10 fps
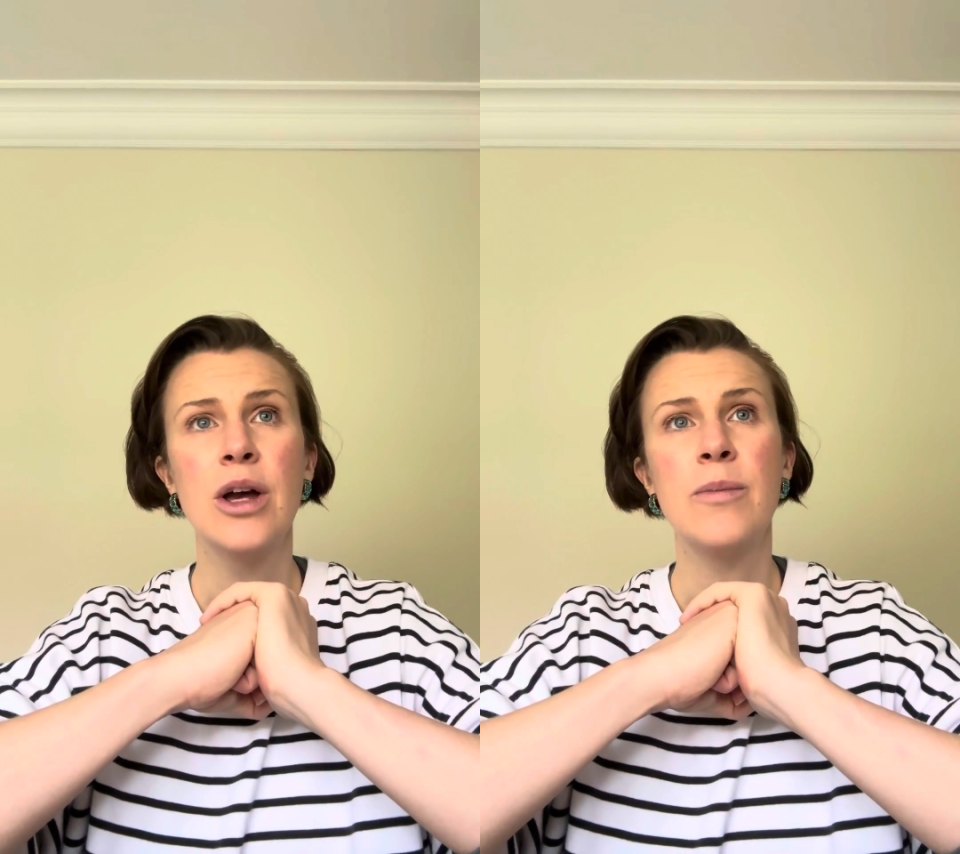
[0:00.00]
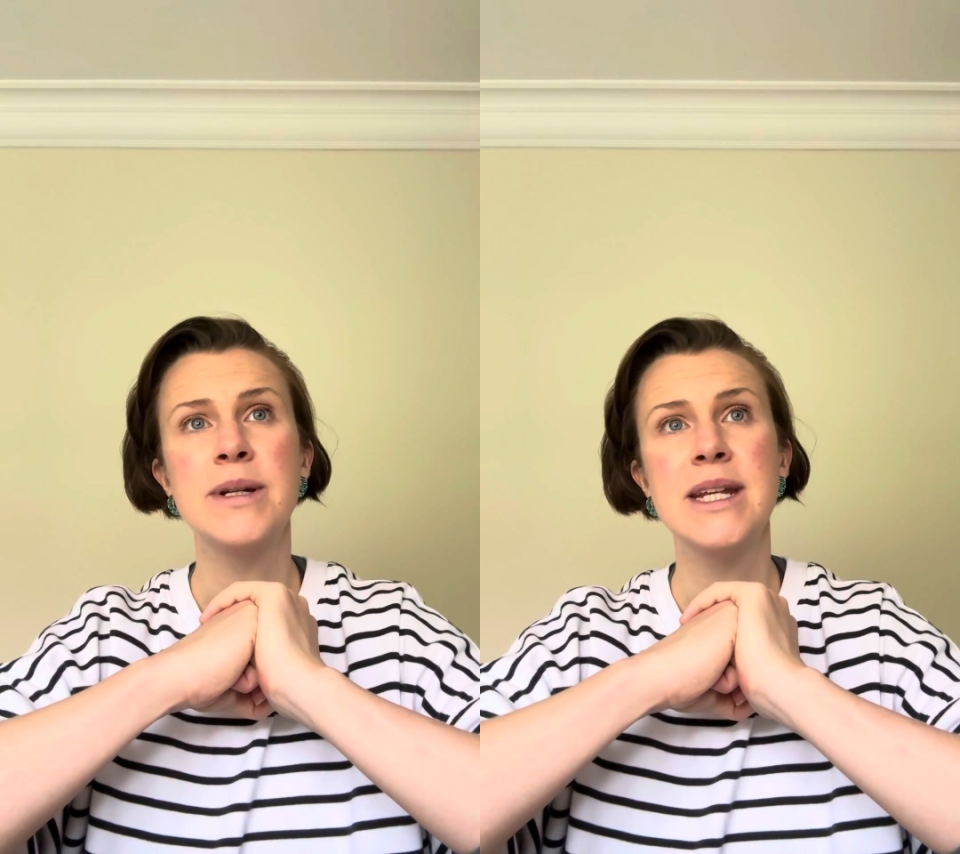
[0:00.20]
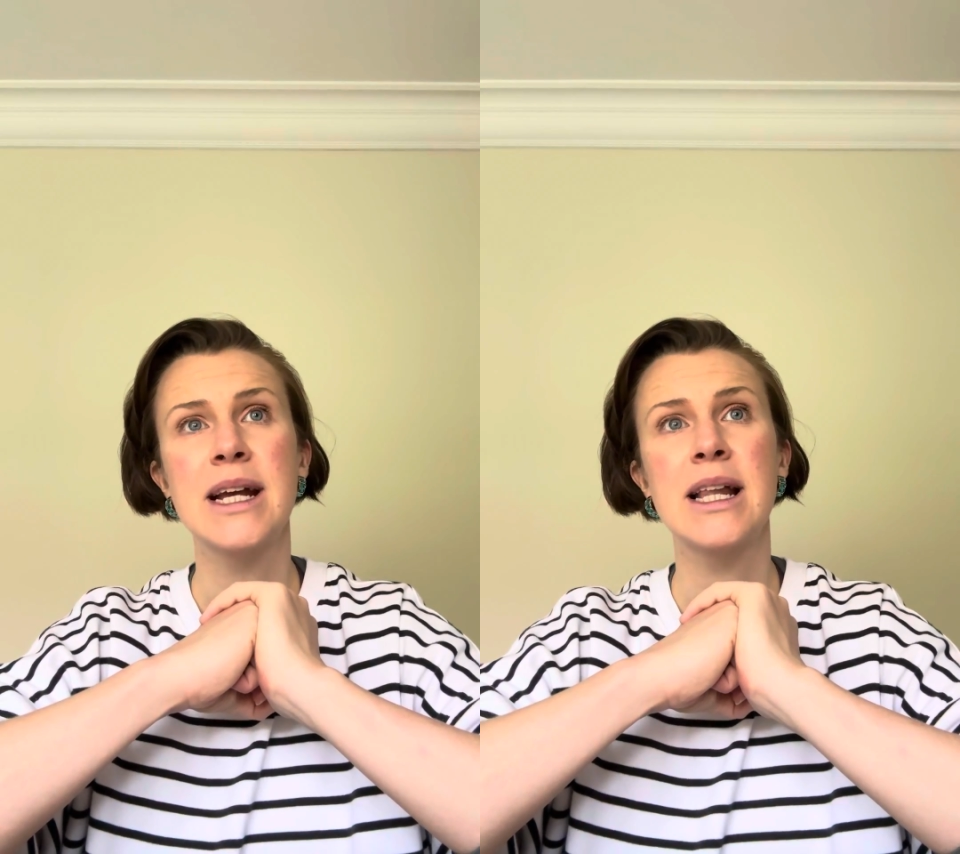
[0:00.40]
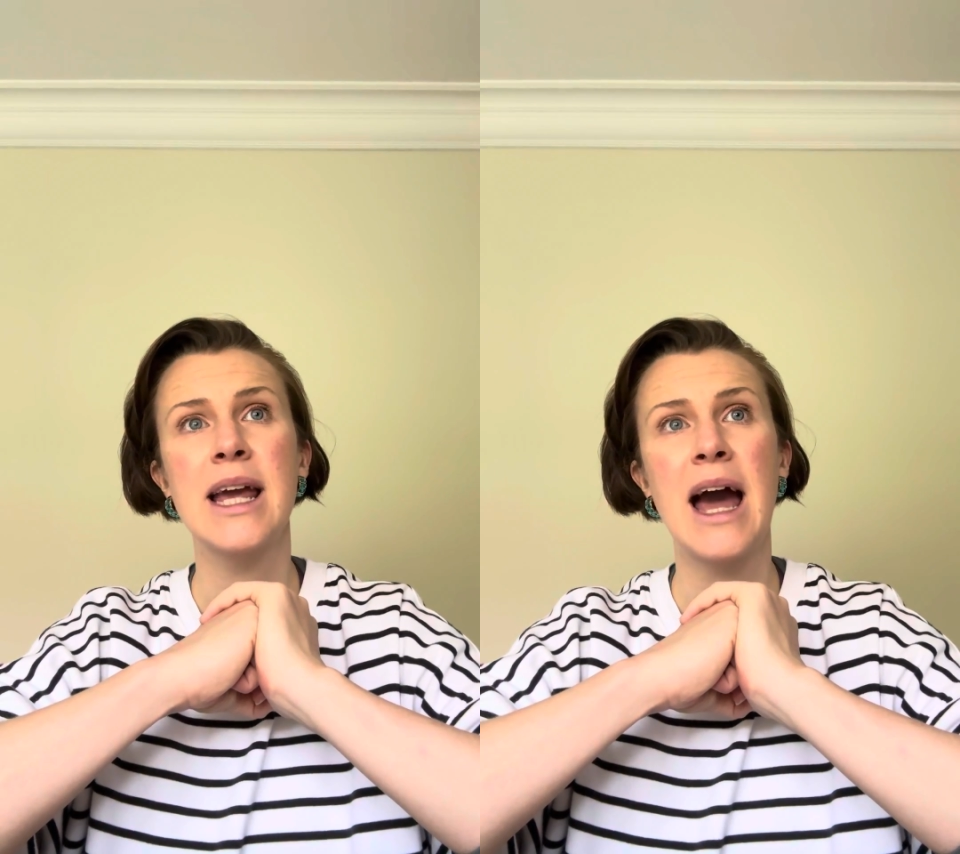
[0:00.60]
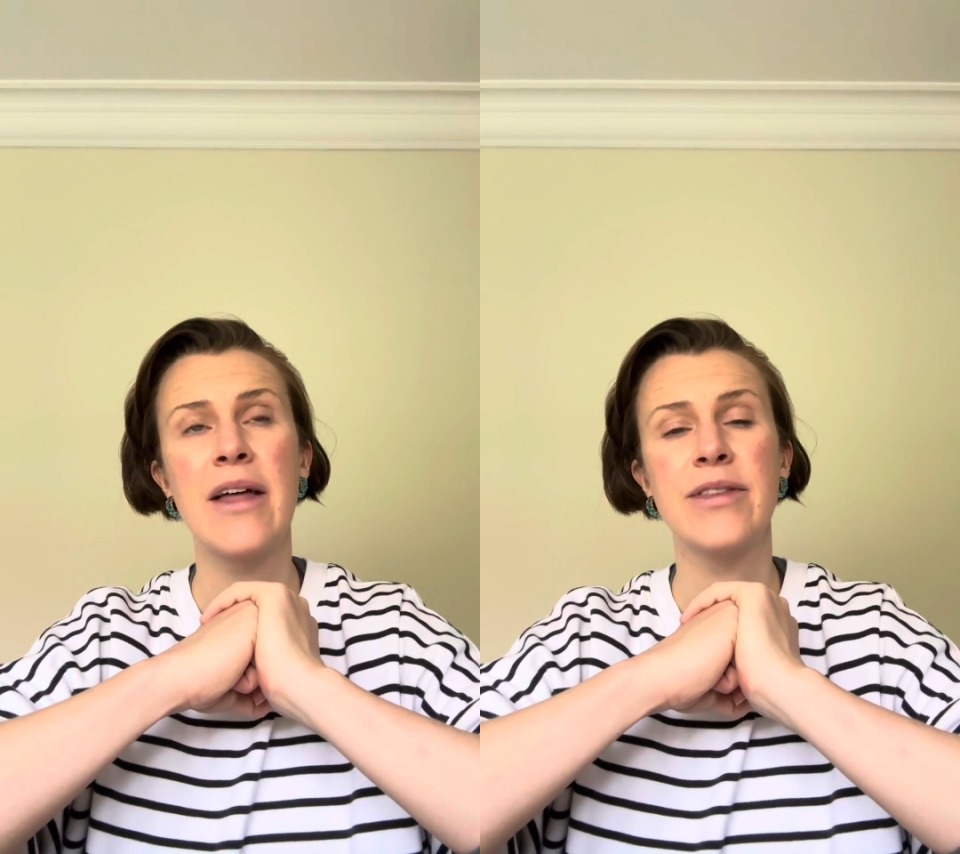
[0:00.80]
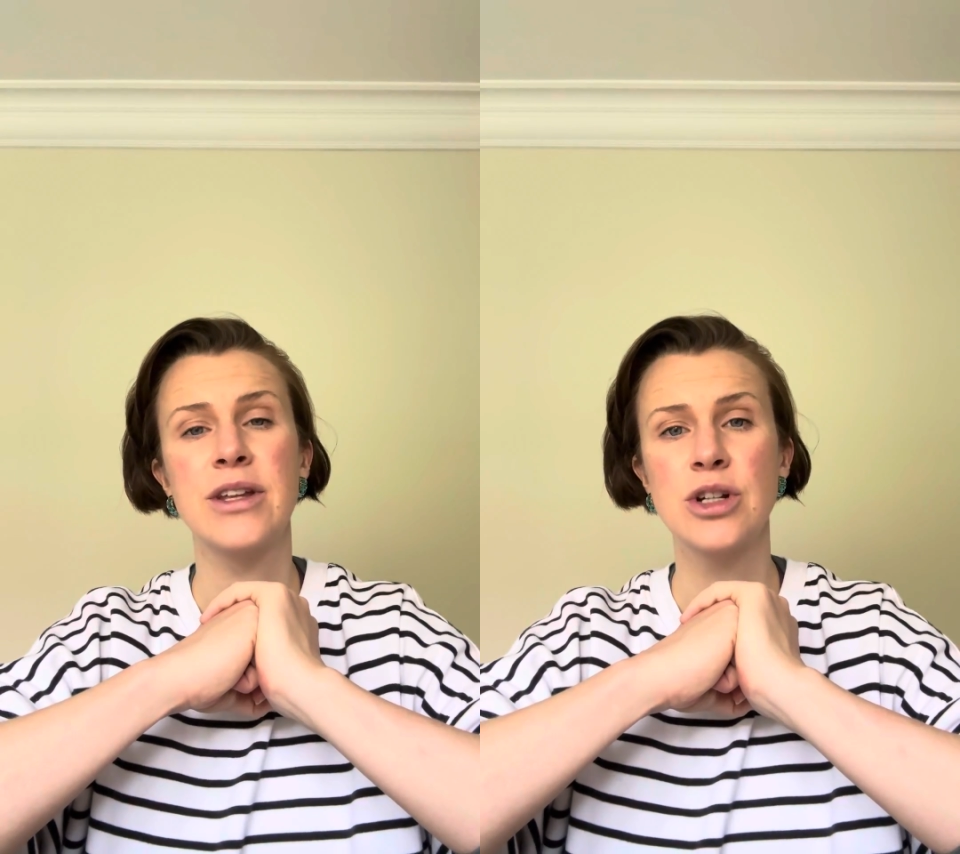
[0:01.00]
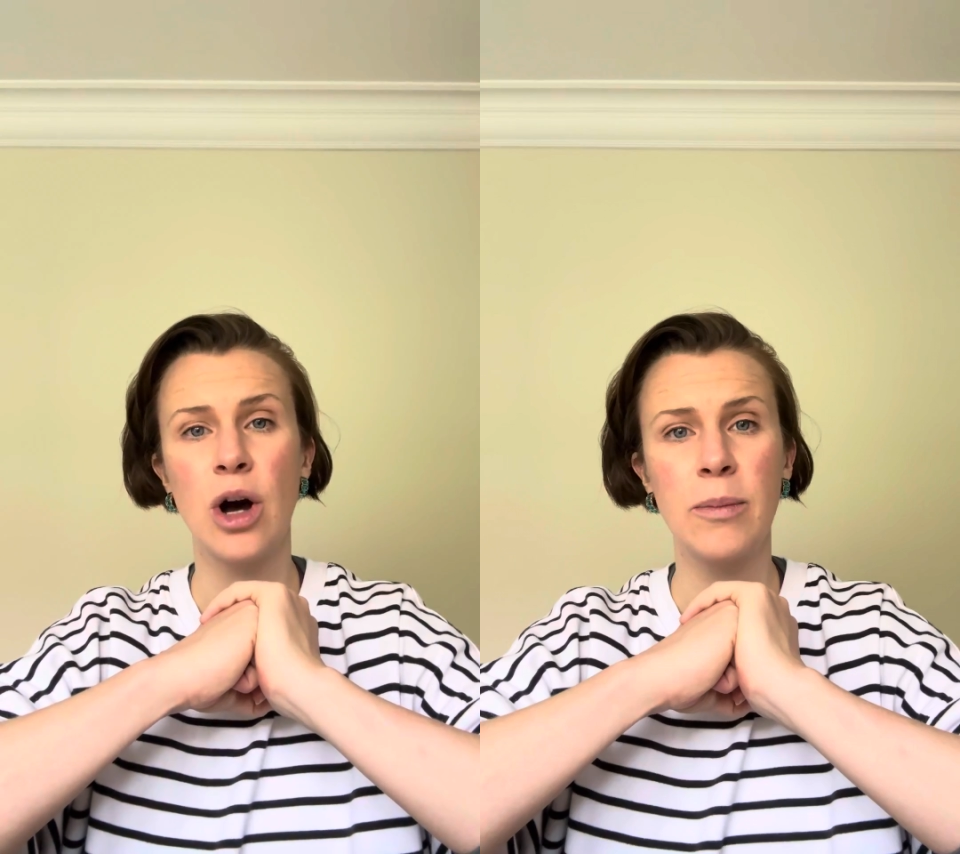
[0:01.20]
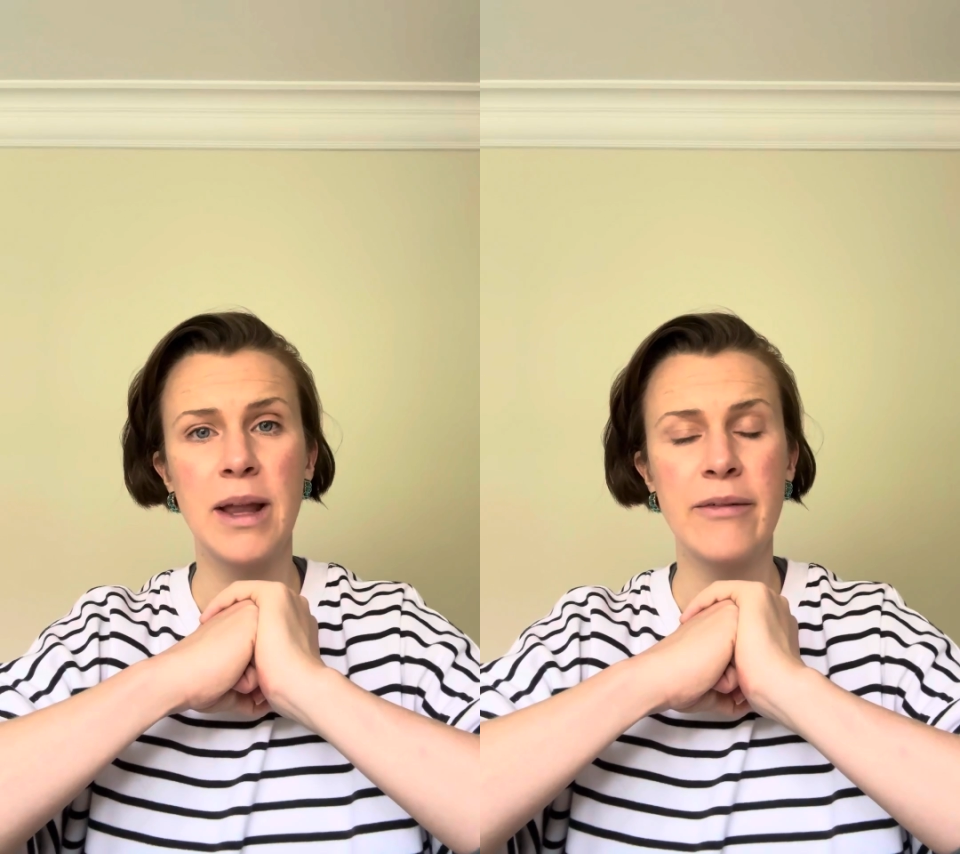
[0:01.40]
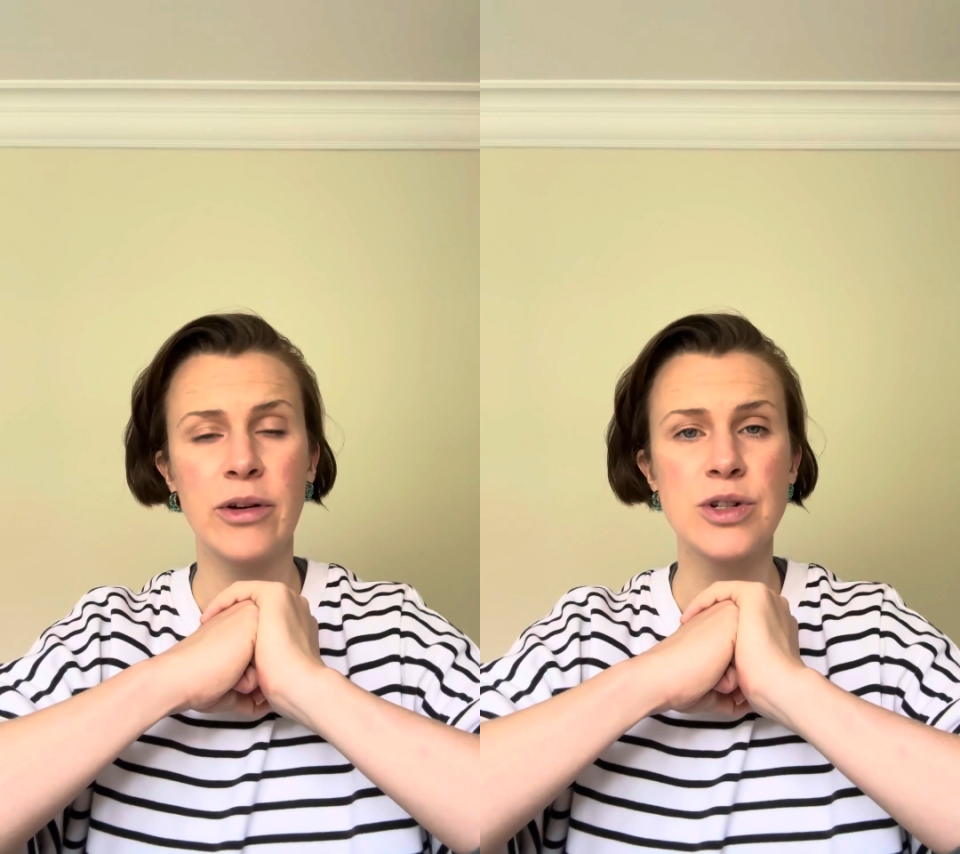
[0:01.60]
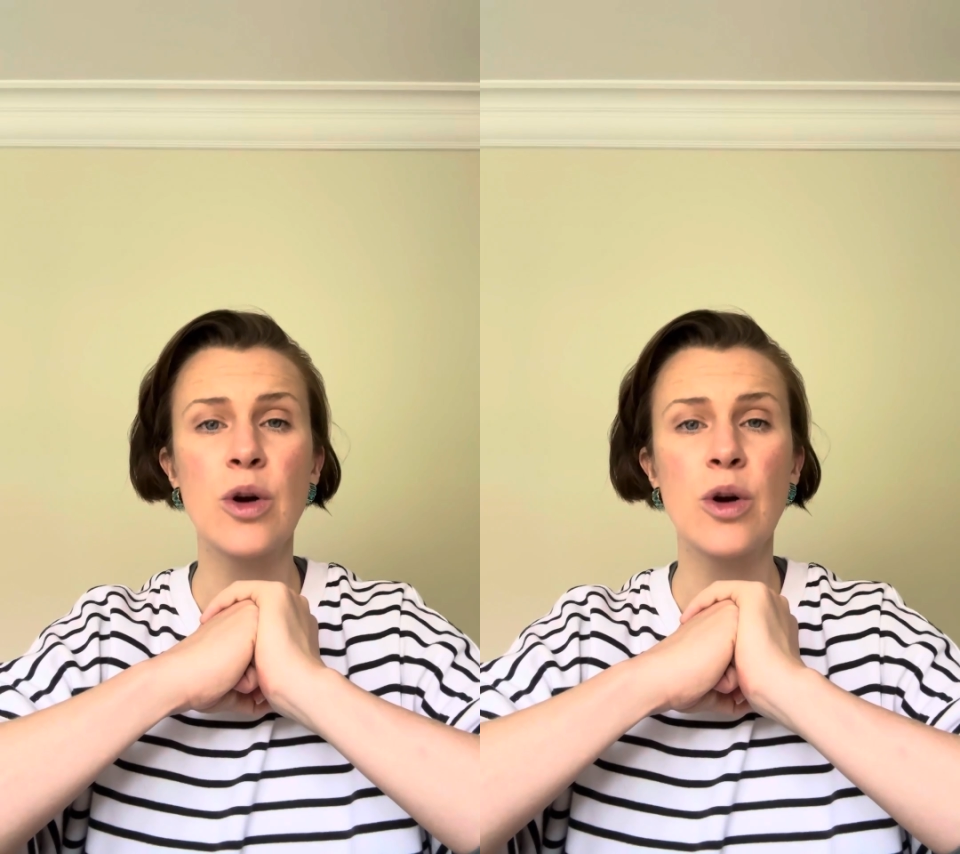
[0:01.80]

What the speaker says: particularly at the top levels,